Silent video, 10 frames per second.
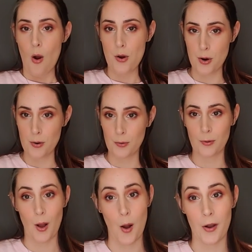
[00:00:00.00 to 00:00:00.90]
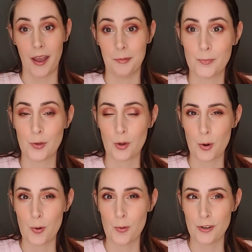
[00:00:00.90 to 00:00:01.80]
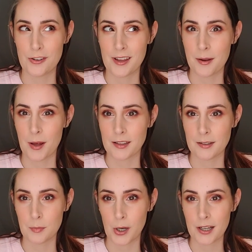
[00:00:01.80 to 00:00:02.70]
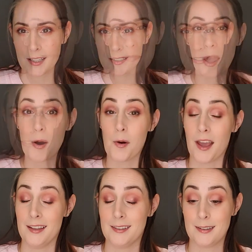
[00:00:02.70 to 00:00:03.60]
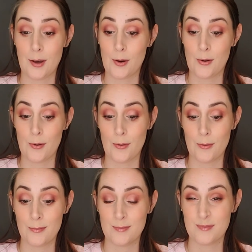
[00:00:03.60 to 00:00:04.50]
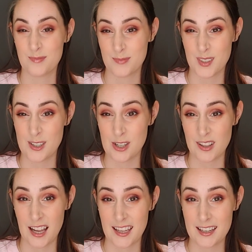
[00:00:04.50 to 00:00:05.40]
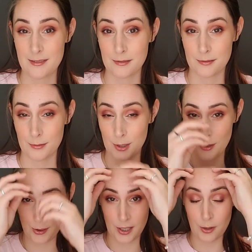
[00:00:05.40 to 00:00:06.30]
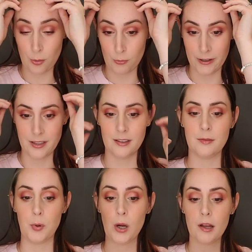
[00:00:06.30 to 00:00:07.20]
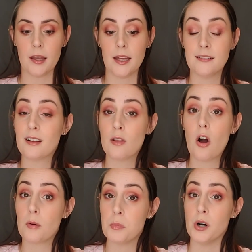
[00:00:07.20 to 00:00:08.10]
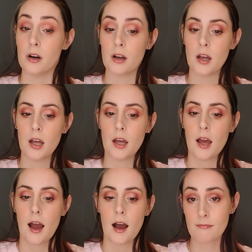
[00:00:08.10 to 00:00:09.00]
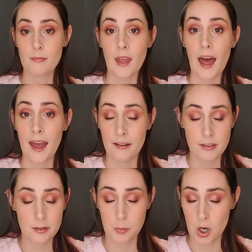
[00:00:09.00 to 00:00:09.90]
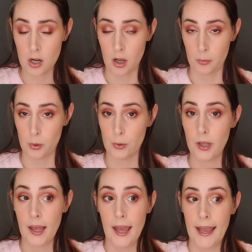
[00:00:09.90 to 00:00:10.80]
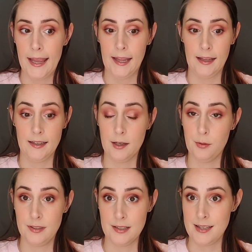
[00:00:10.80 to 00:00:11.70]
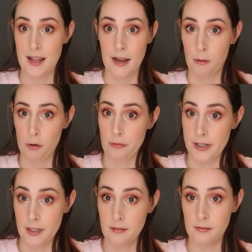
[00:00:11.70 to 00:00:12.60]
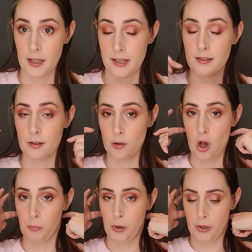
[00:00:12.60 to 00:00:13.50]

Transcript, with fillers: Whew. Okay, so what do you think about this book? Okay, so did you like it? Do you think you would read this book? It's a long book. I had this book on Audible and it was a 10 hour read. Like it's a long